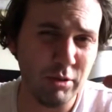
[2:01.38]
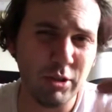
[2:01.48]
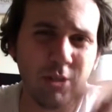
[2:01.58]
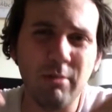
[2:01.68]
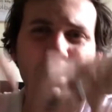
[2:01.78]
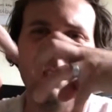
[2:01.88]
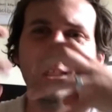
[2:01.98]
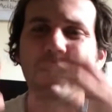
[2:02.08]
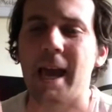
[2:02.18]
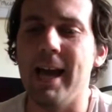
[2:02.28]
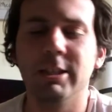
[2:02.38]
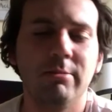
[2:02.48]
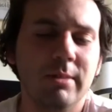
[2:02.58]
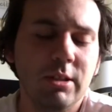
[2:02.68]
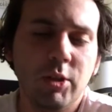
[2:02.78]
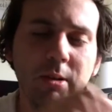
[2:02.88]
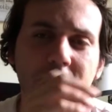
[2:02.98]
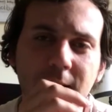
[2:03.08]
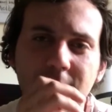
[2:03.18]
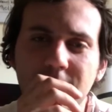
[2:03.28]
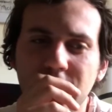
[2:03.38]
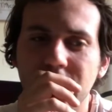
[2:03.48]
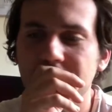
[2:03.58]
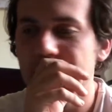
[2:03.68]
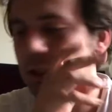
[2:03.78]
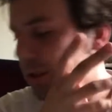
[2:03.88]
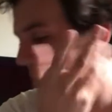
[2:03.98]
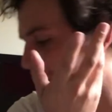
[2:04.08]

do so much attachments to everything to it it's just